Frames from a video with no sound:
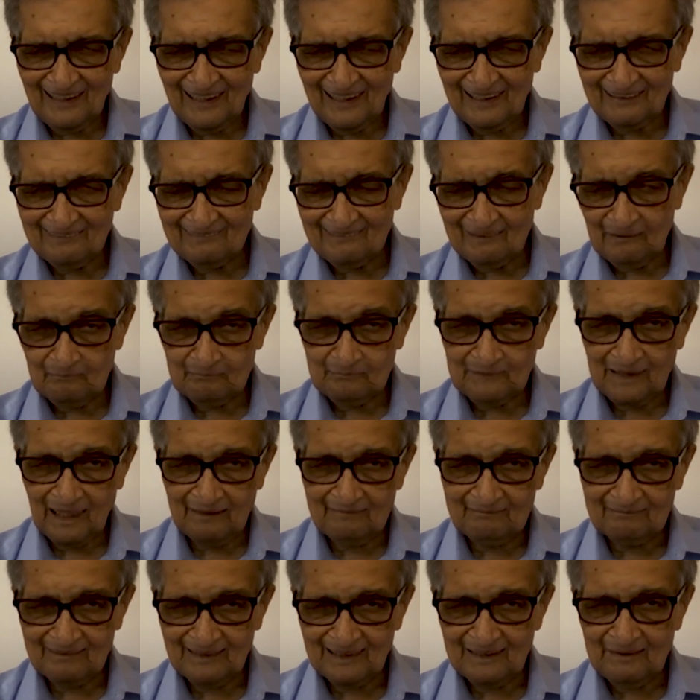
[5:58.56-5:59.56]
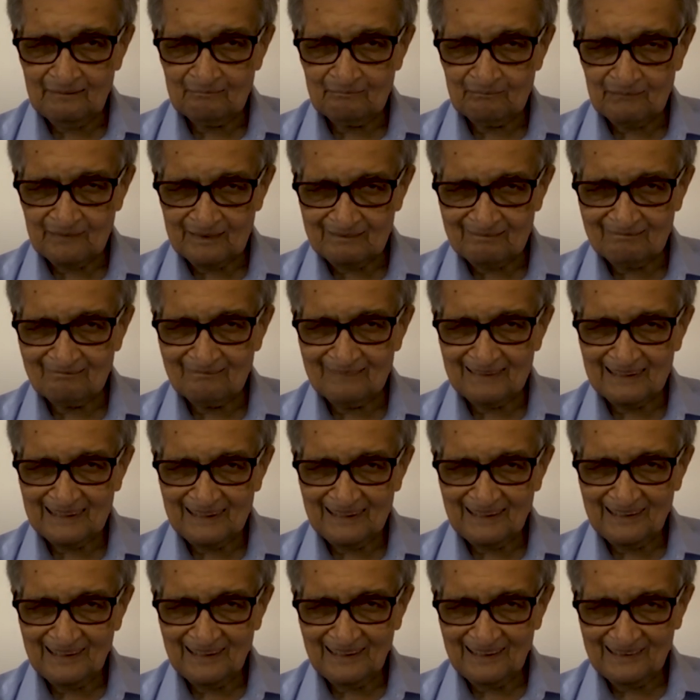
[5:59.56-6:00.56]
and sometimes imprisoned
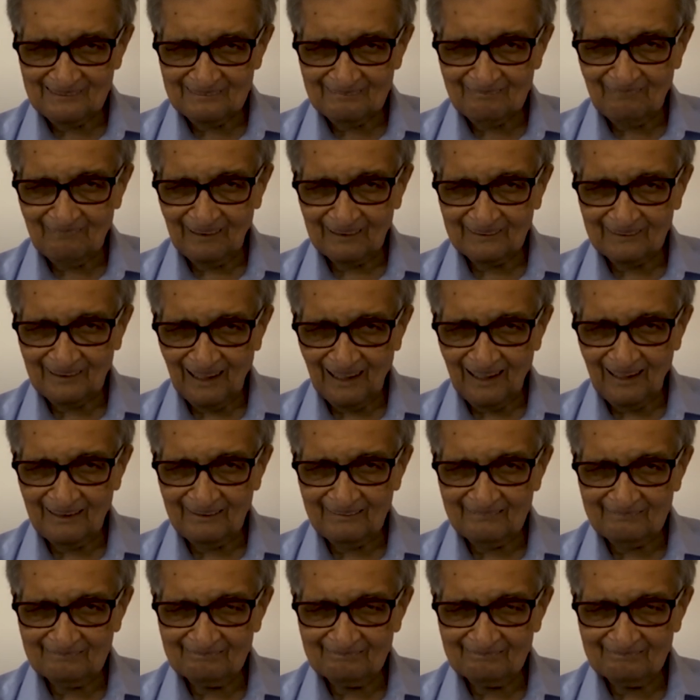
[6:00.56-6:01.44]
is quite high.